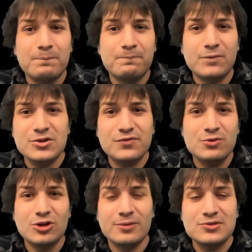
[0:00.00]
first few
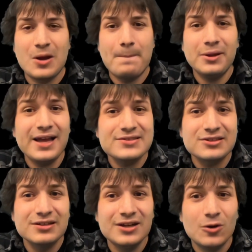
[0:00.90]
terms plus
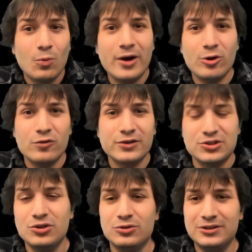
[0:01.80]
1 over
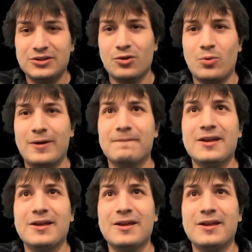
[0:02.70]
2 to the 1.